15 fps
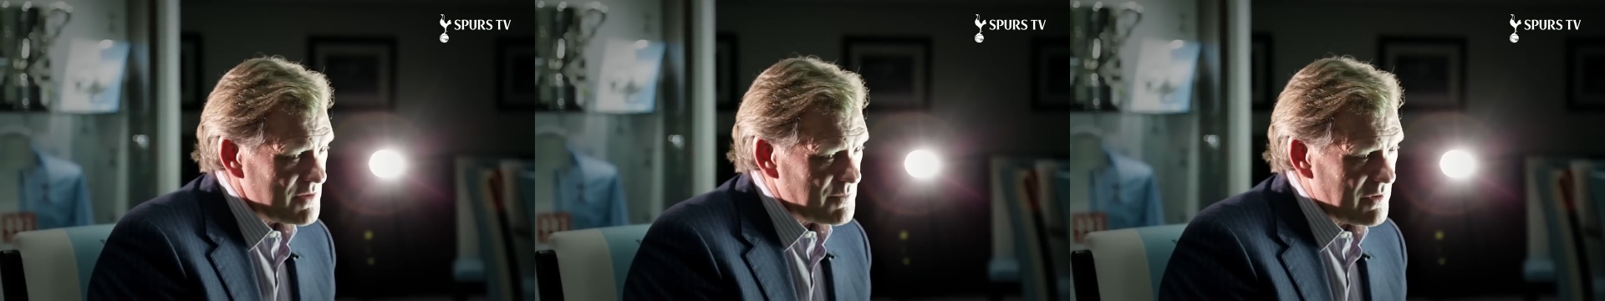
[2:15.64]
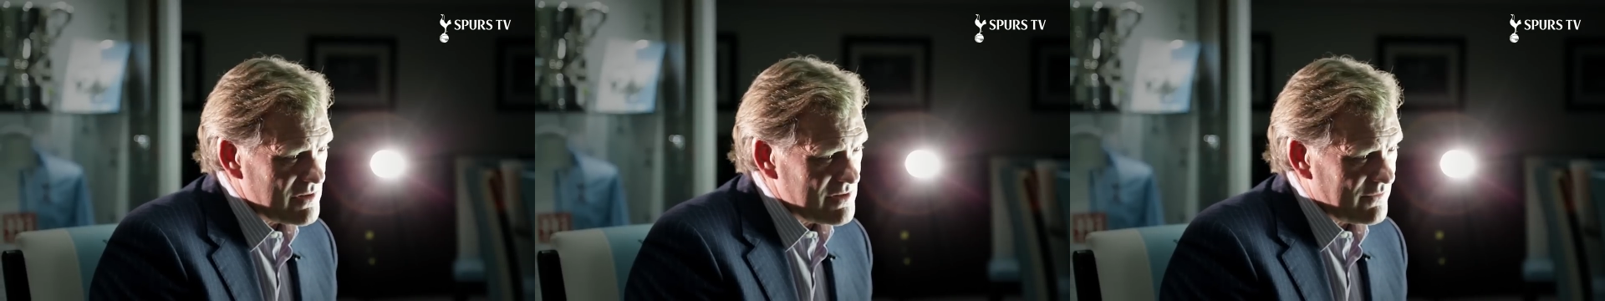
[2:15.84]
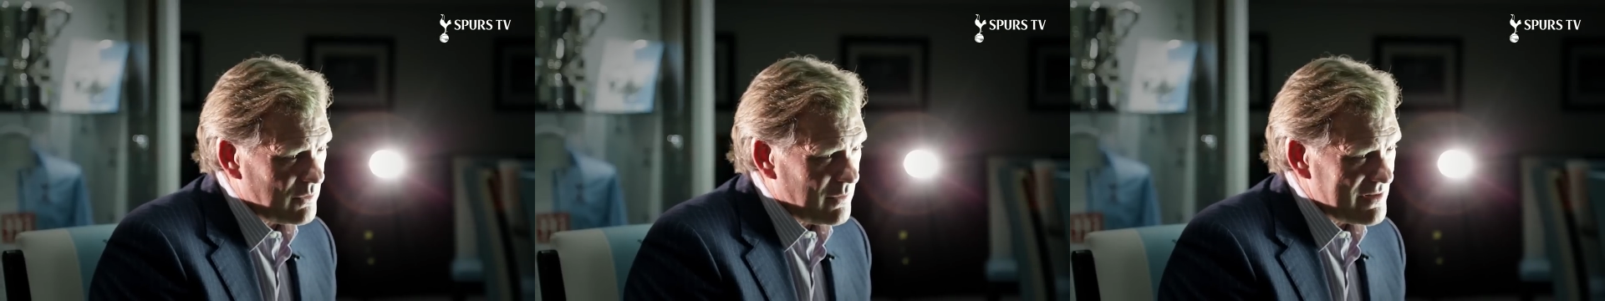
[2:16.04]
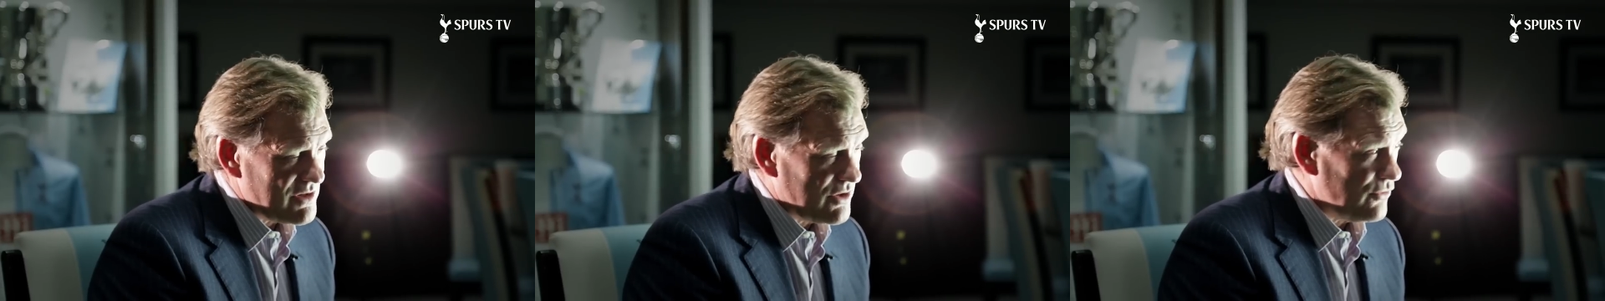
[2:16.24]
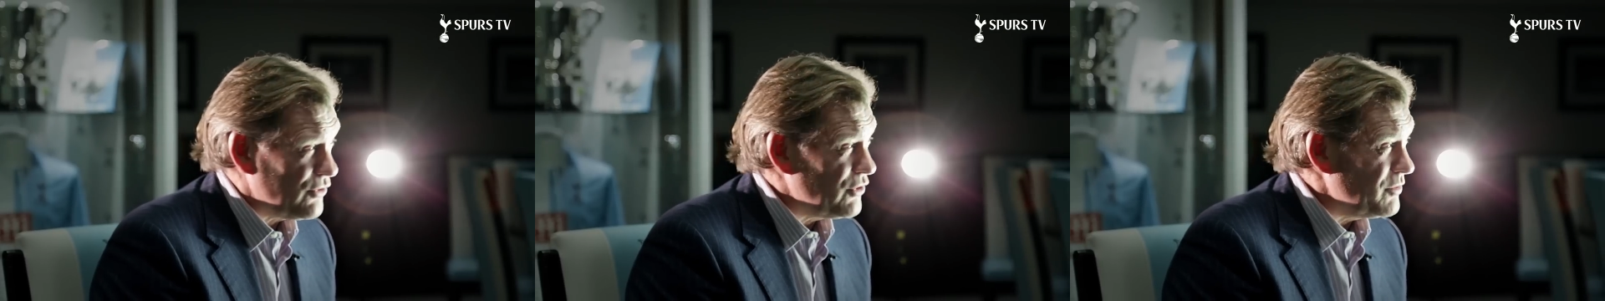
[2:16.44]
Spurs have
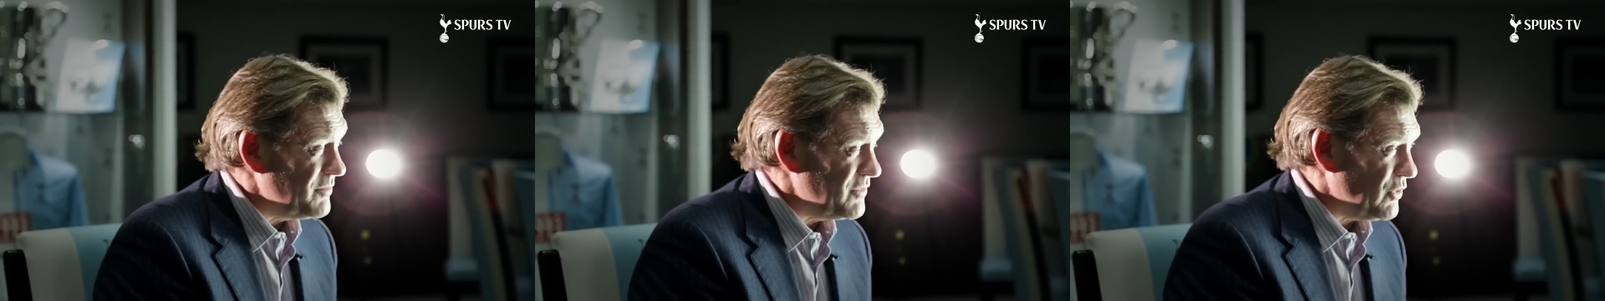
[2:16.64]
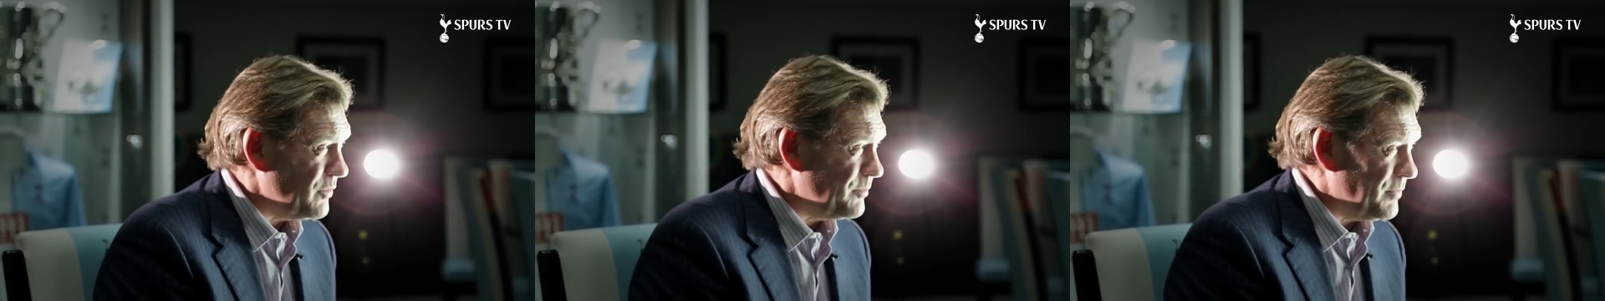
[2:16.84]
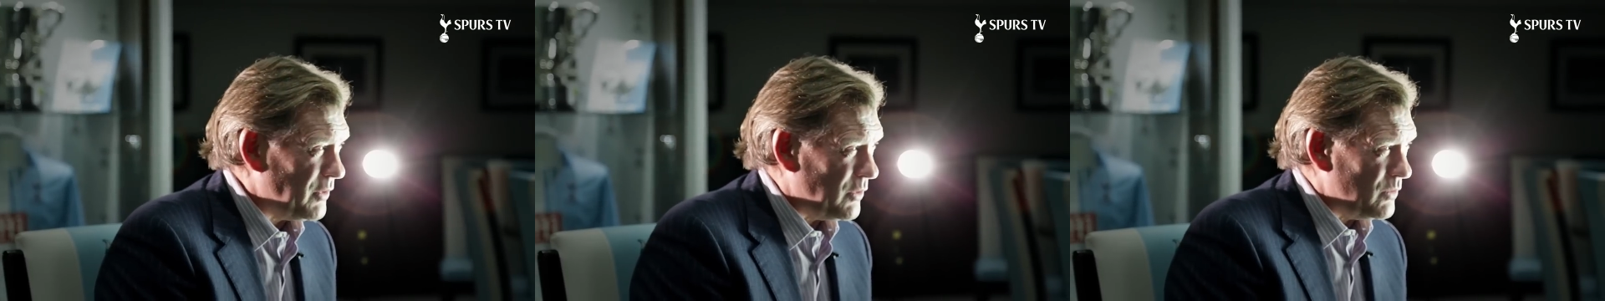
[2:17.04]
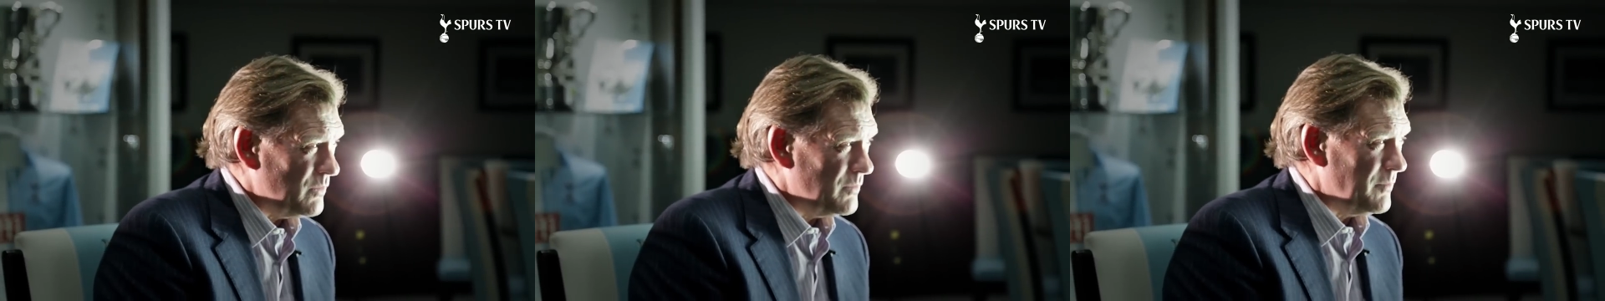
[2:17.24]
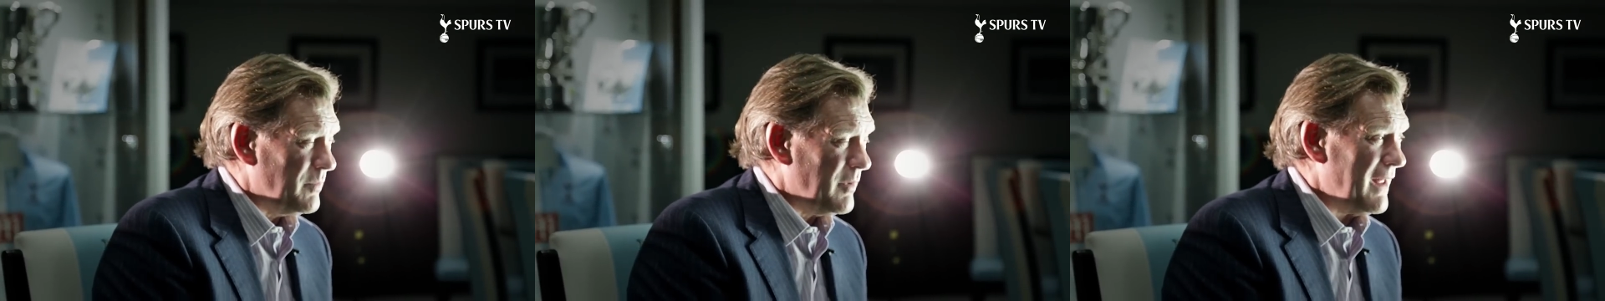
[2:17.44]
always groomed or bought
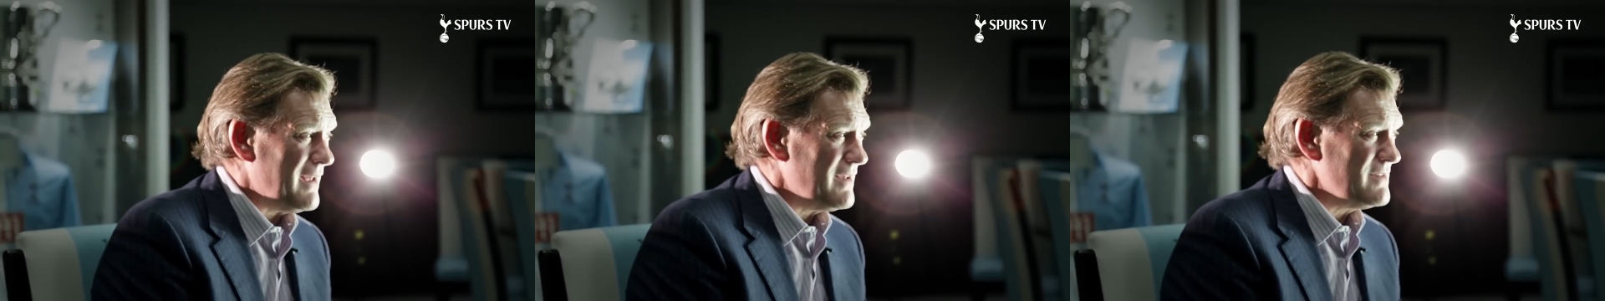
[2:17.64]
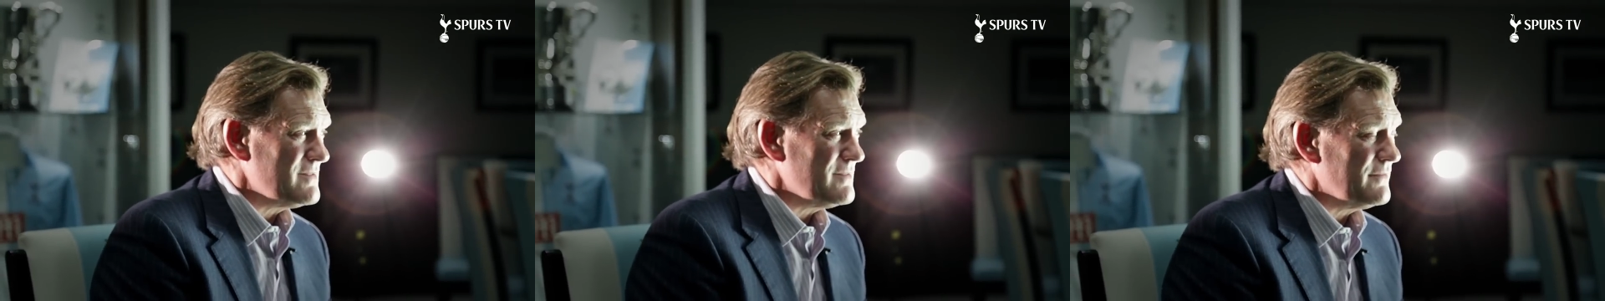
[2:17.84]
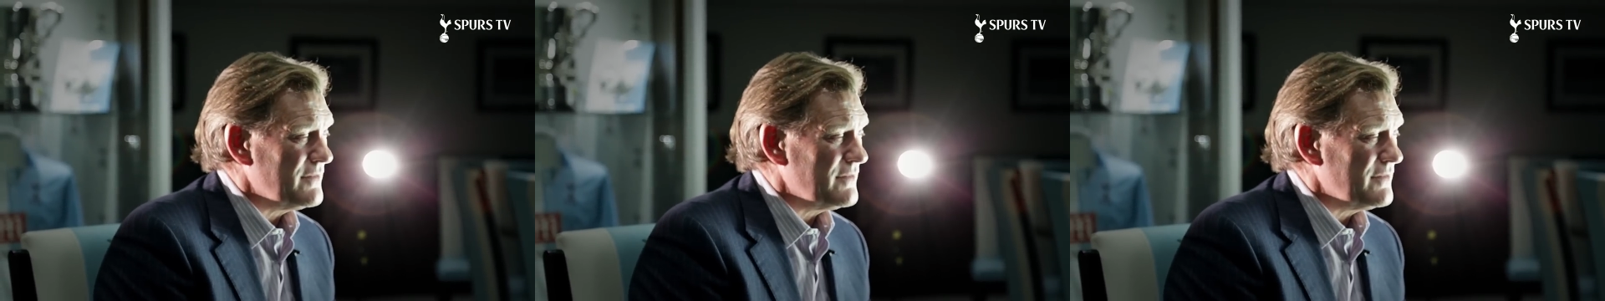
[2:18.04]
players